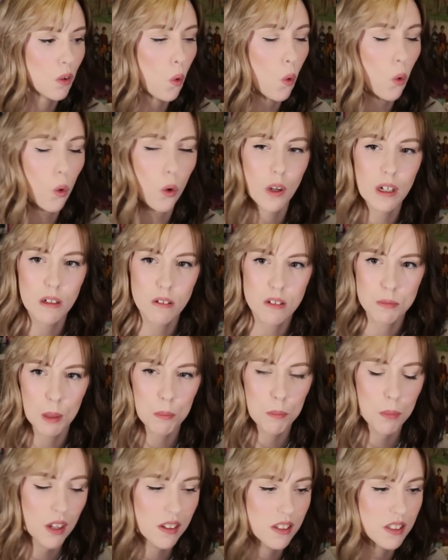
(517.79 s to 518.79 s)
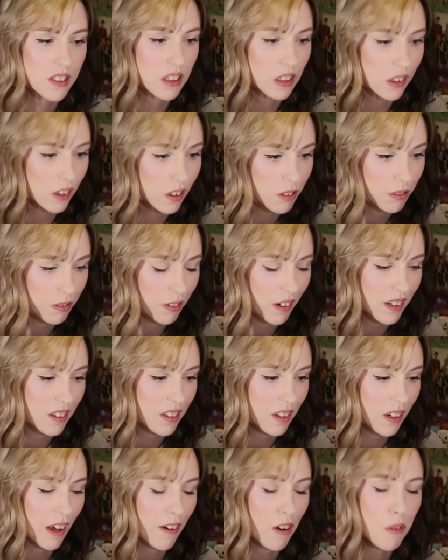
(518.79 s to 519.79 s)
or it was my brother's
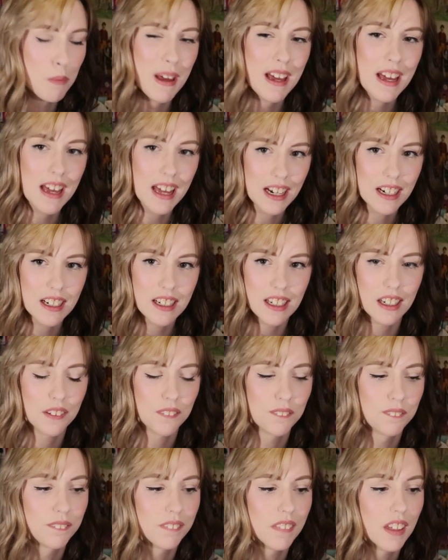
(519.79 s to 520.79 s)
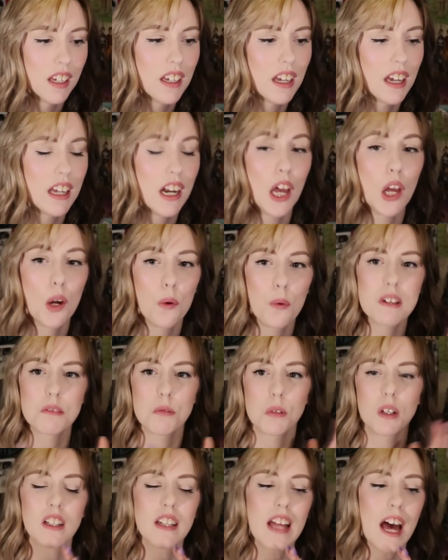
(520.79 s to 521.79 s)
girlfriend. And I remember editing and I
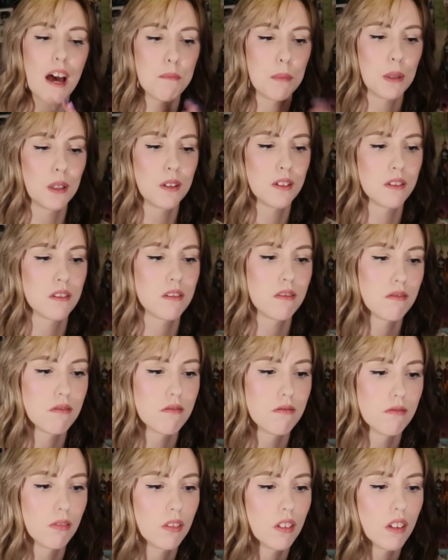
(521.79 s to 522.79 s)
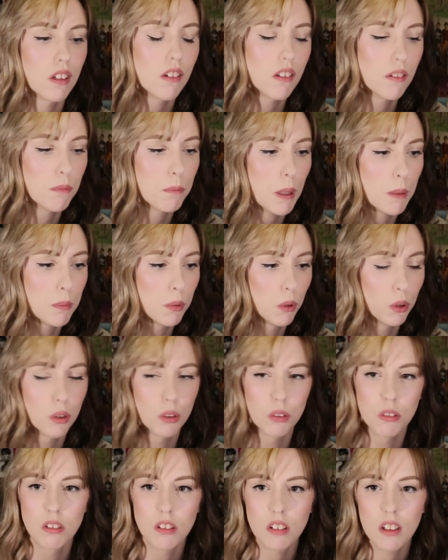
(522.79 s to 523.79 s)
always would clap because people
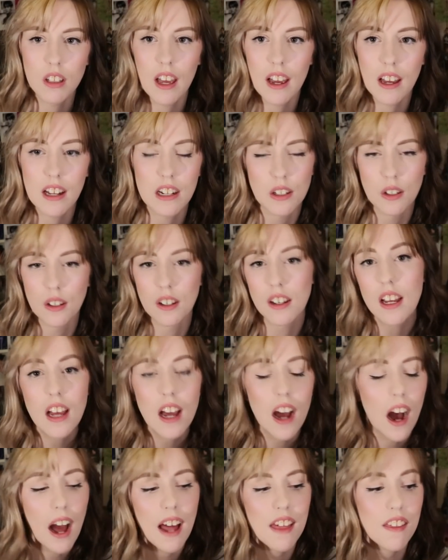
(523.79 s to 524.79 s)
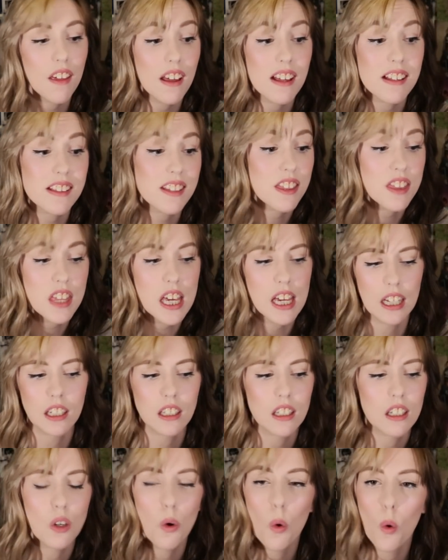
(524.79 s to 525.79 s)
who, I don't know, it's a
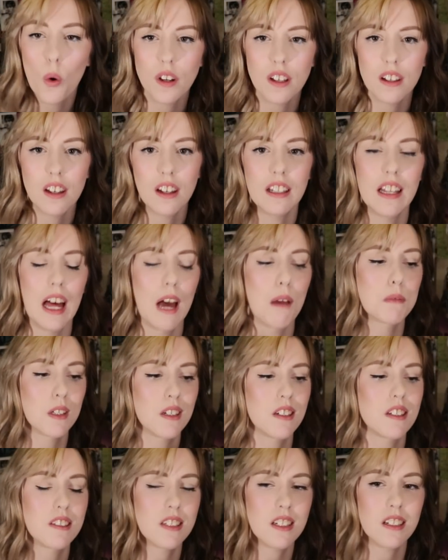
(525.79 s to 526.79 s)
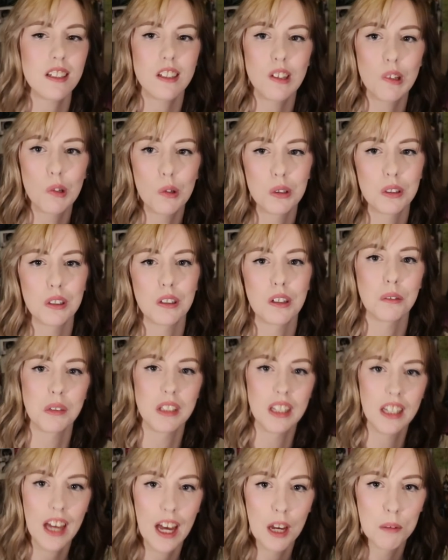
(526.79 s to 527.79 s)
thing. You audio clap. So you sync your audio
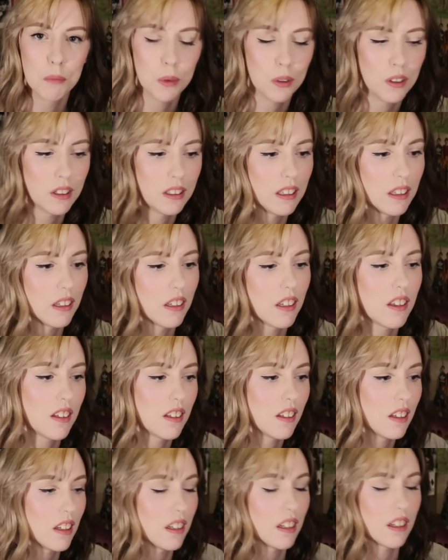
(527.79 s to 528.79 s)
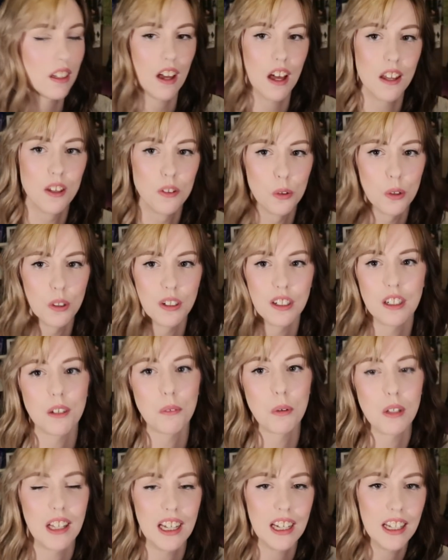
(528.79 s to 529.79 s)
with your camera and your other
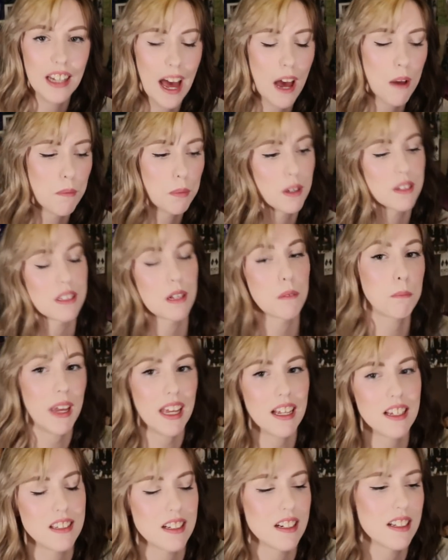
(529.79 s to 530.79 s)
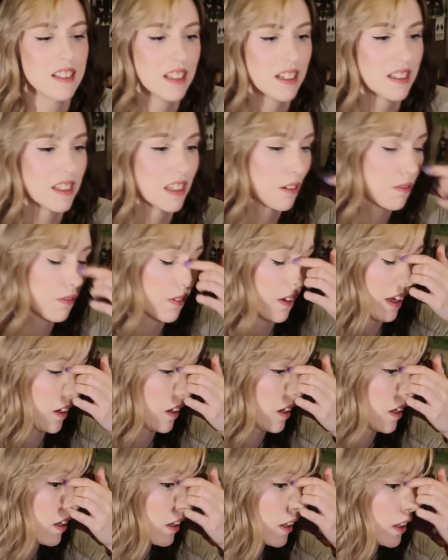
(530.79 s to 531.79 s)
audio with a clap because it peaks and it's easy to
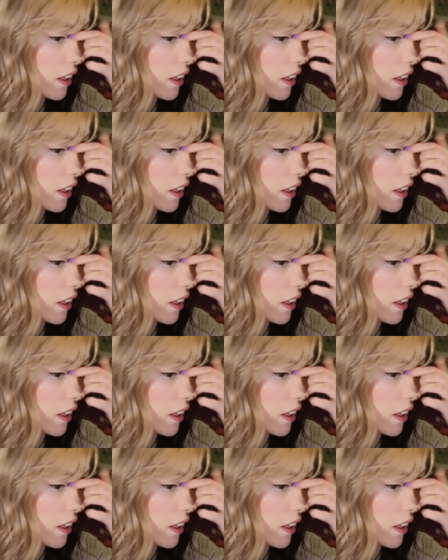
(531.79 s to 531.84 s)
find.